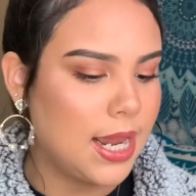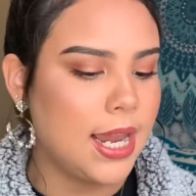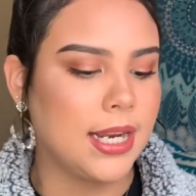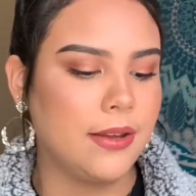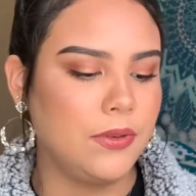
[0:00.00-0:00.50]

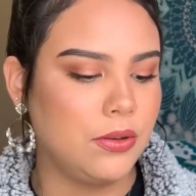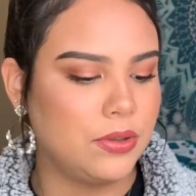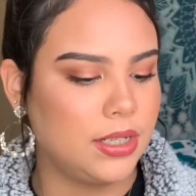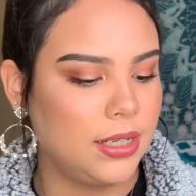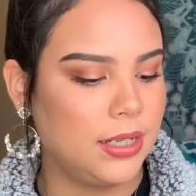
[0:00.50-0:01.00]
And I've
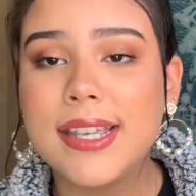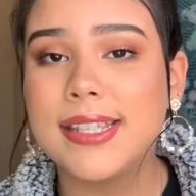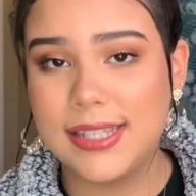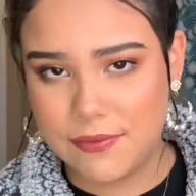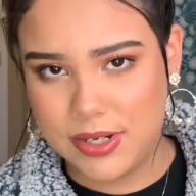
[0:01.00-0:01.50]
used it
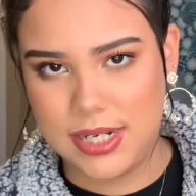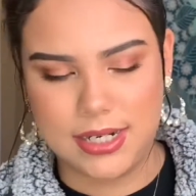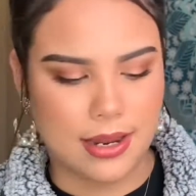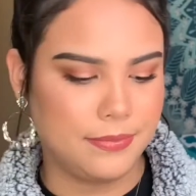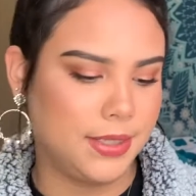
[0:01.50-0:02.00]
17
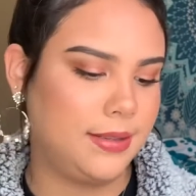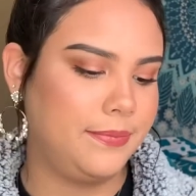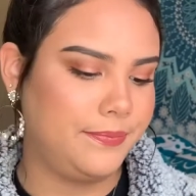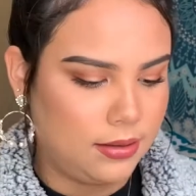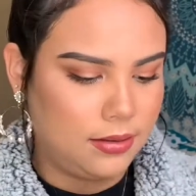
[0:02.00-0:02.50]
times.
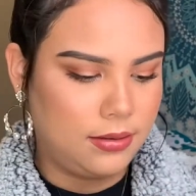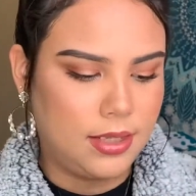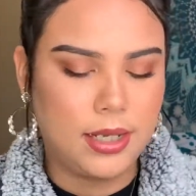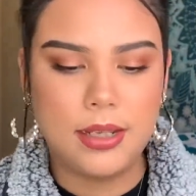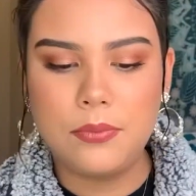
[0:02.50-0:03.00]

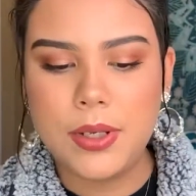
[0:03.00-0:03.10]
Then we